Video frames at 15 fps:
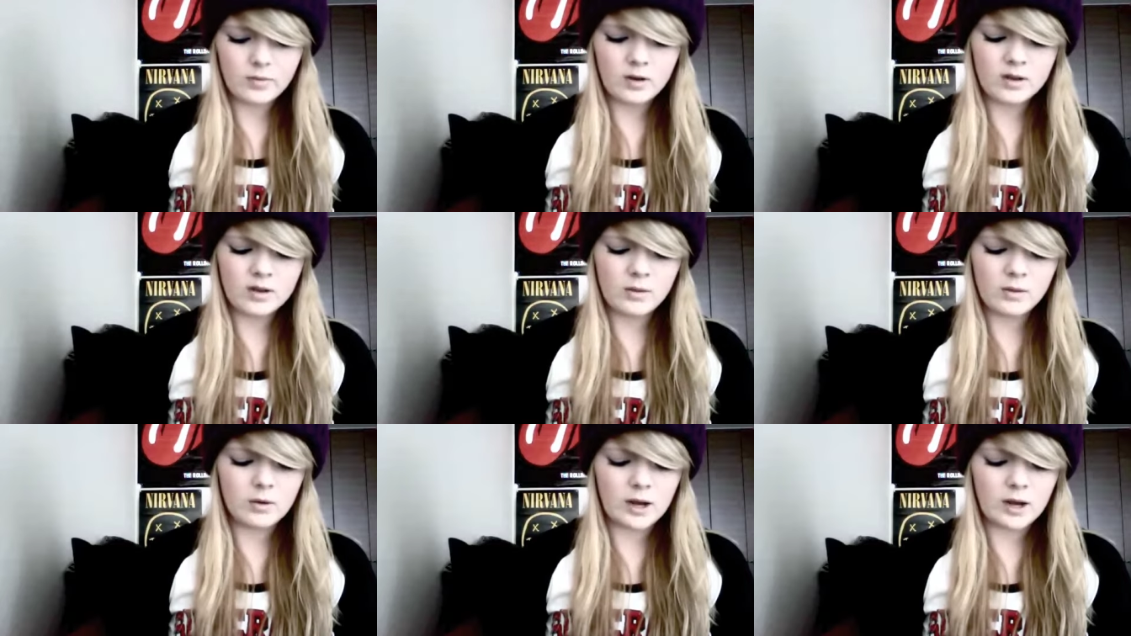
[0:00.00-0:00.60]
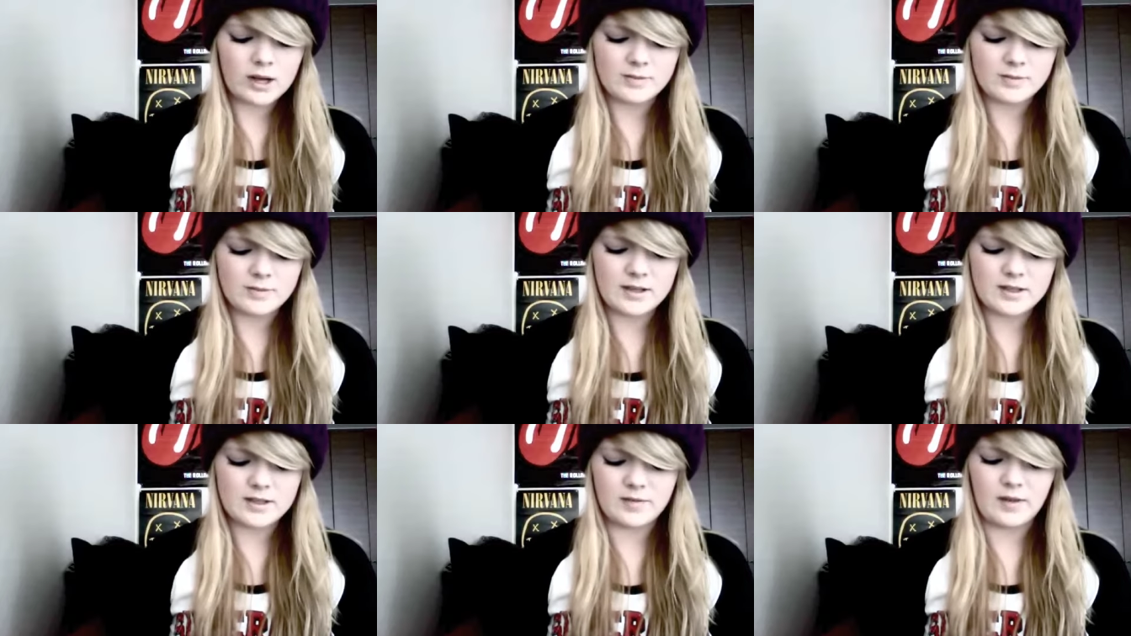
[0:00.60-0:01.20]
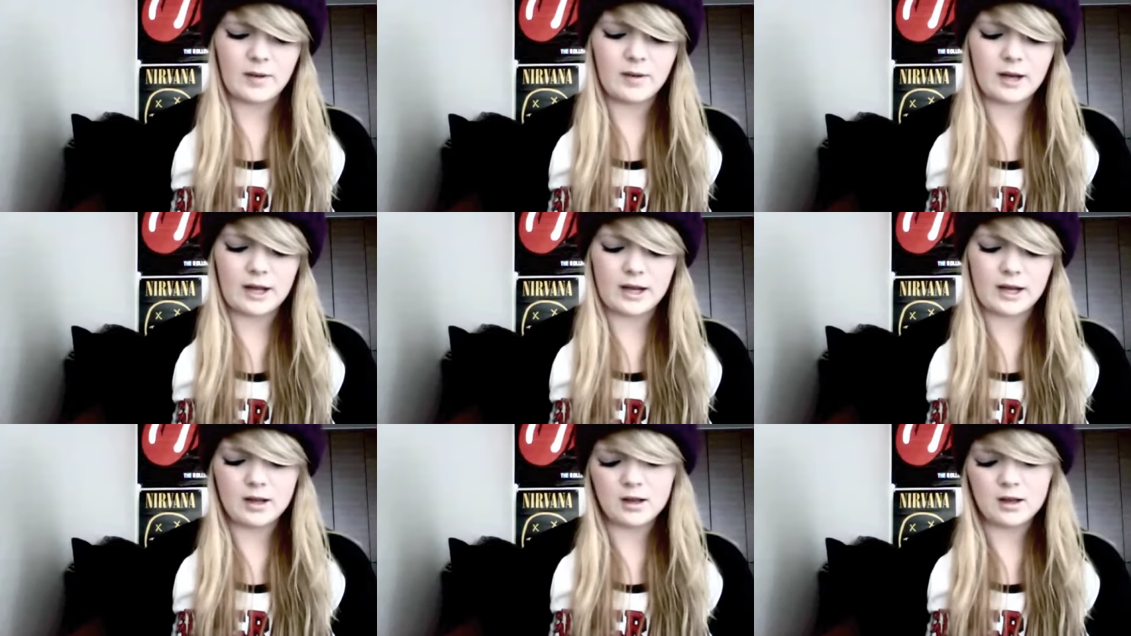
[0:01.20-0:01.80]
And they were quite expensive. They were,
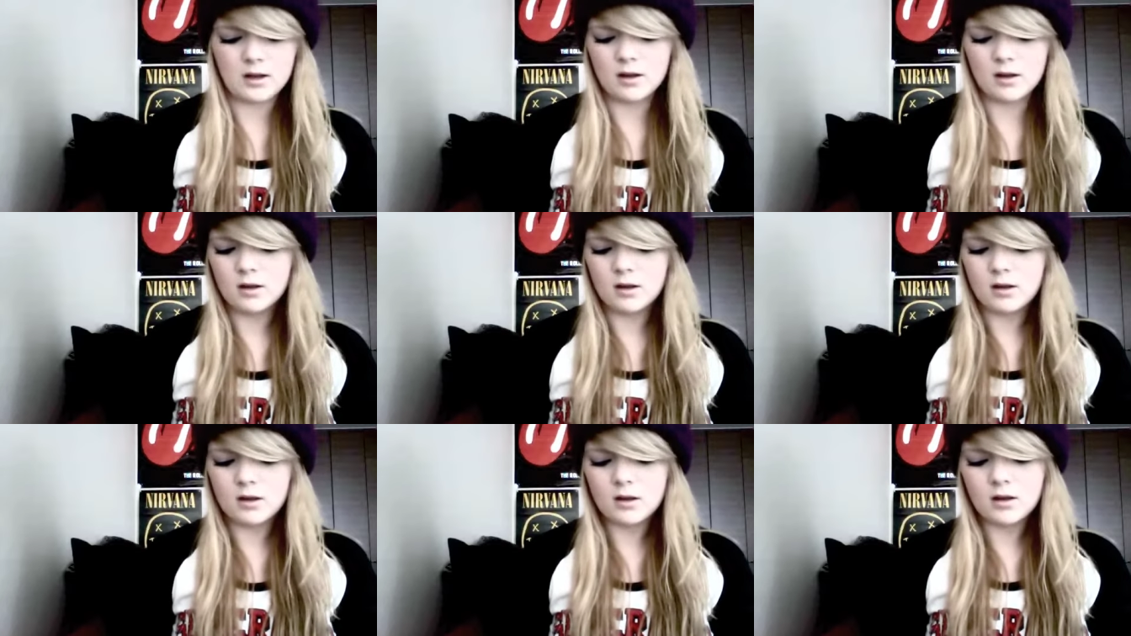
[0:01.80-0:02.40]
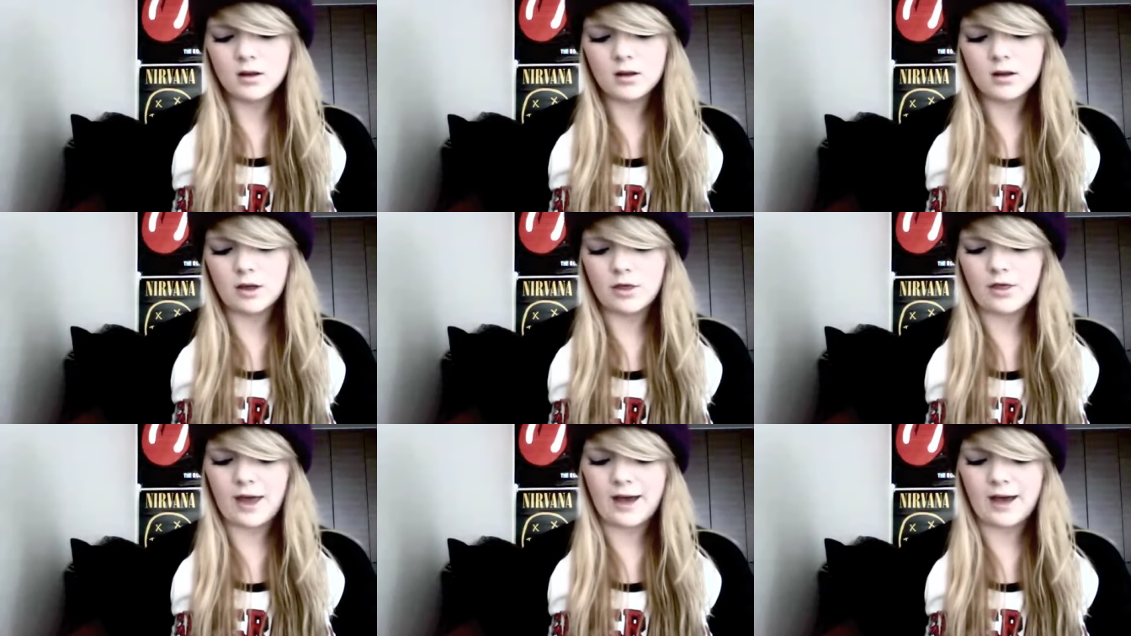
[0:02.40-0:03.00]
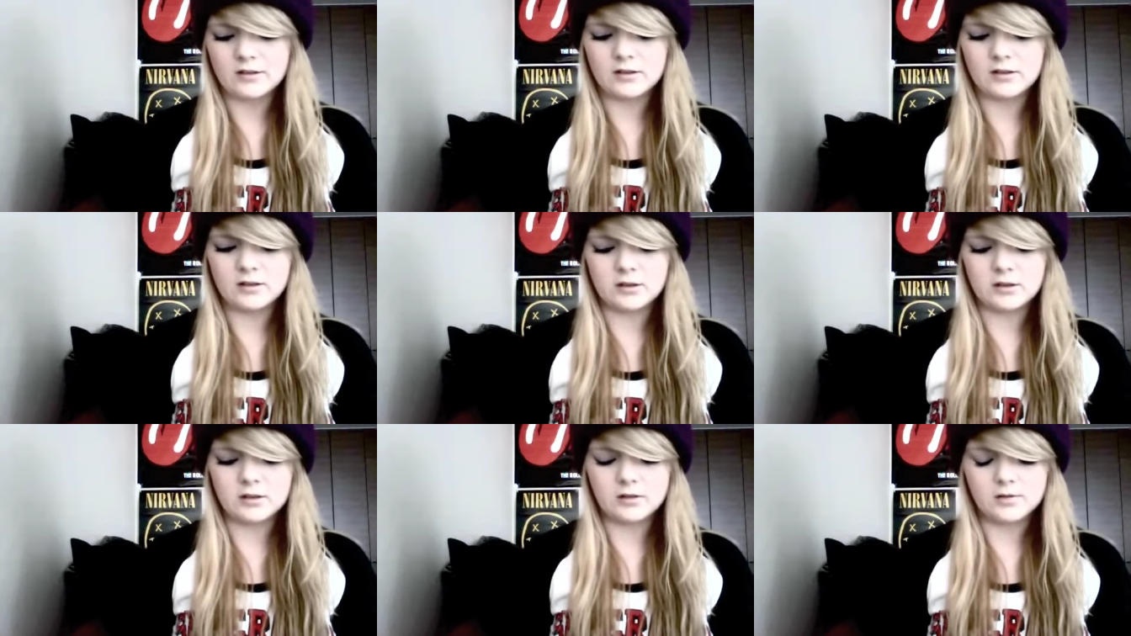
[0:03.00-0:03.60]
like, a
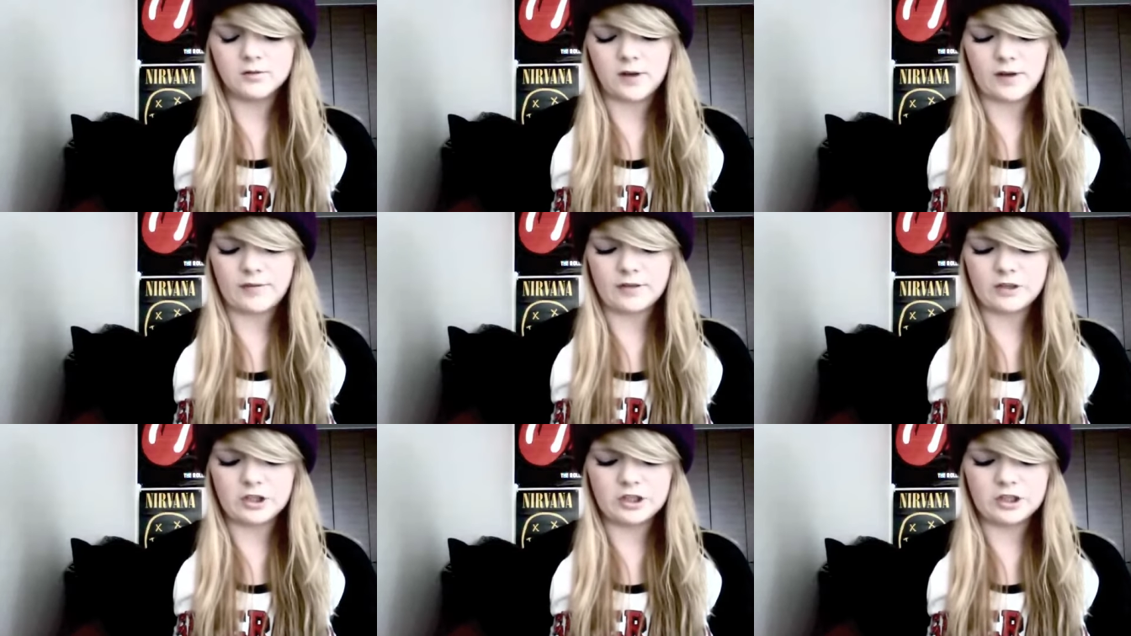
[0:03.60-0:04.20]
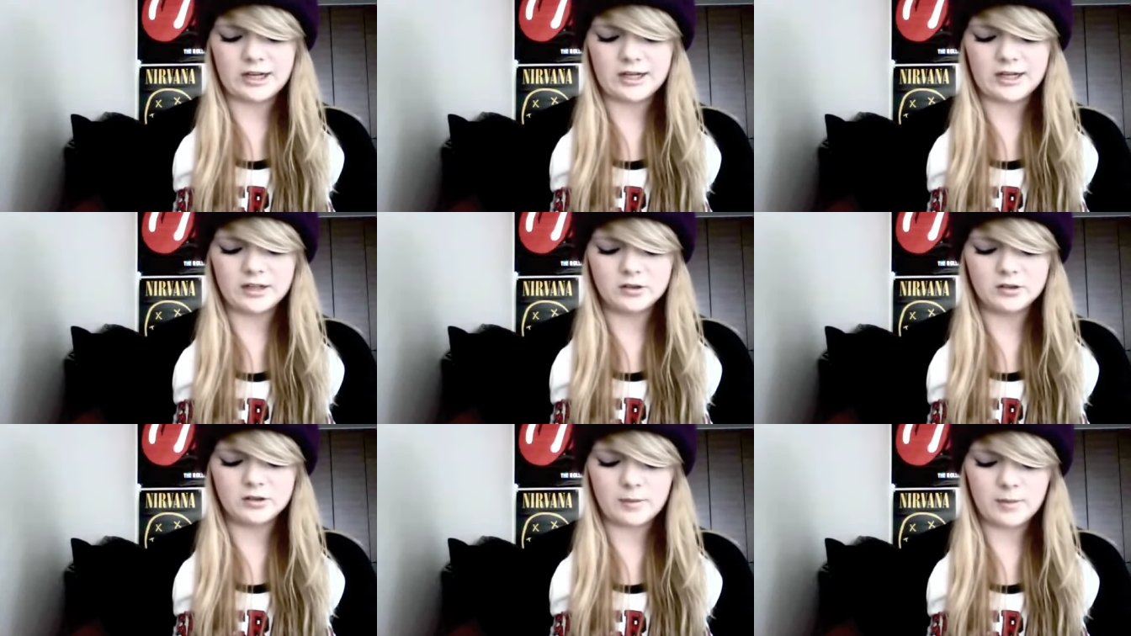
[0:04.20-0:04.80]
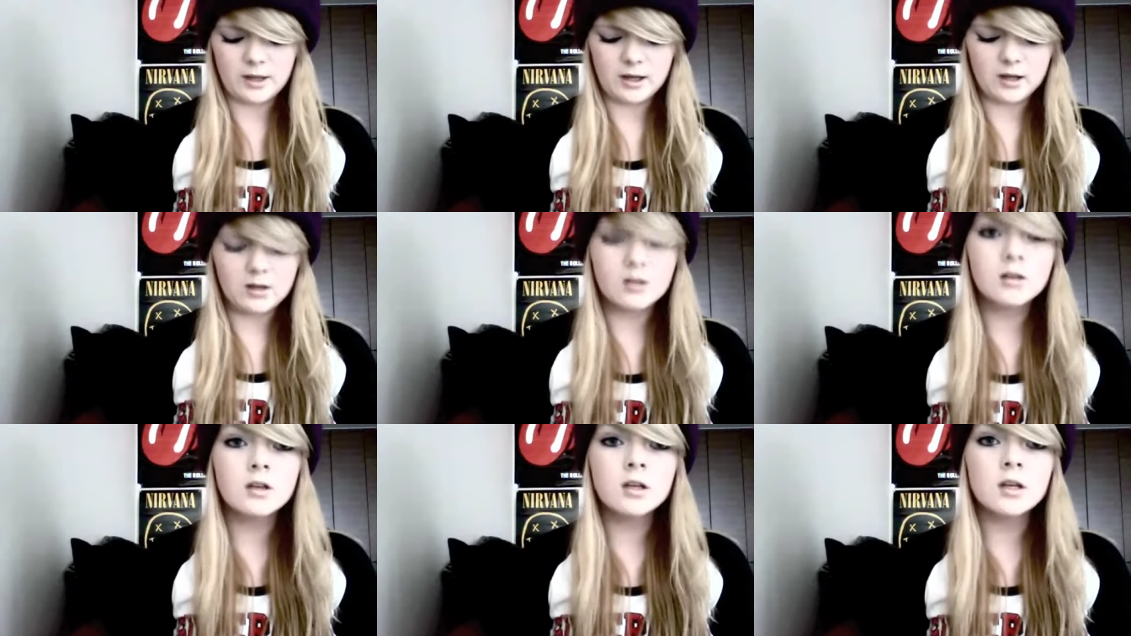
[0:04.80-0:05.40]
thousand five hundred yen each or something.
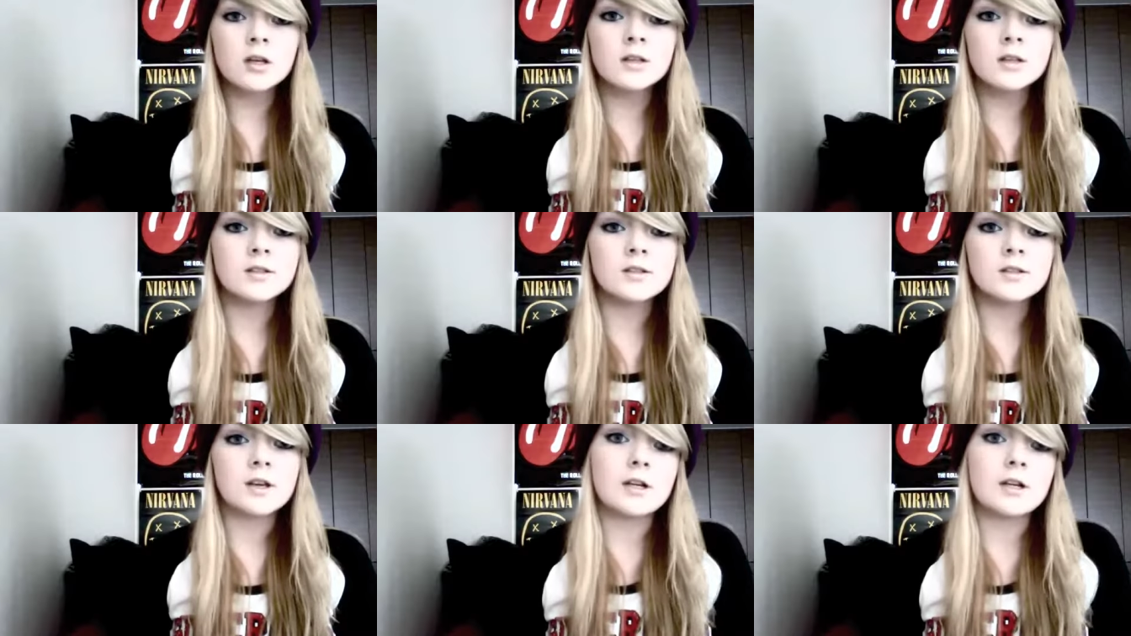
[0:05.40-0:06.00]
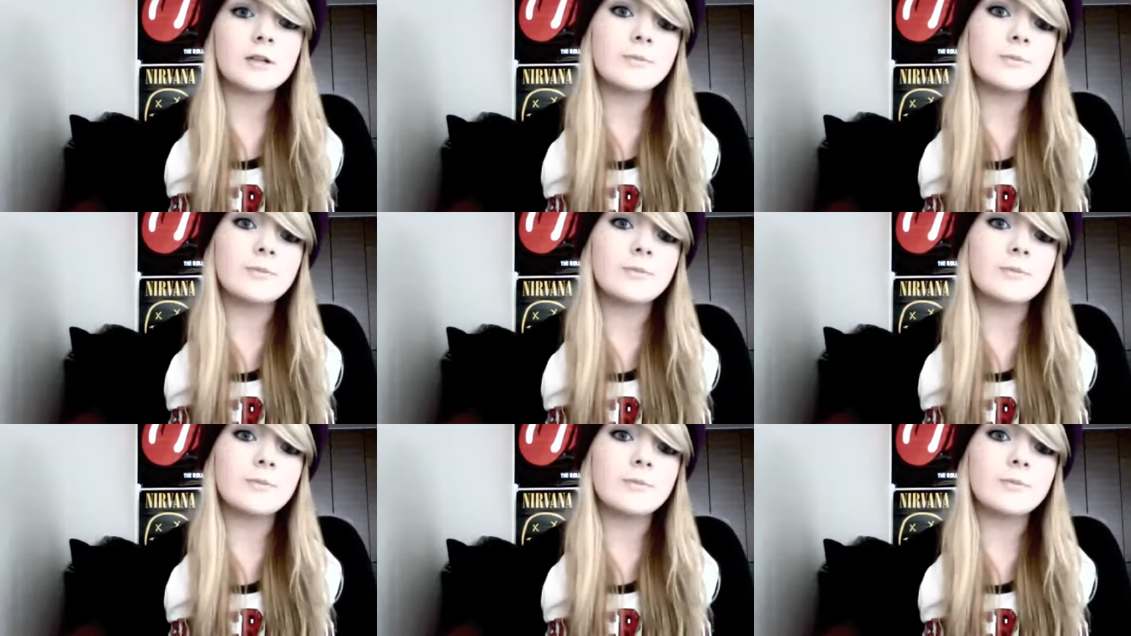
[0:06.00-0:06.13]
So,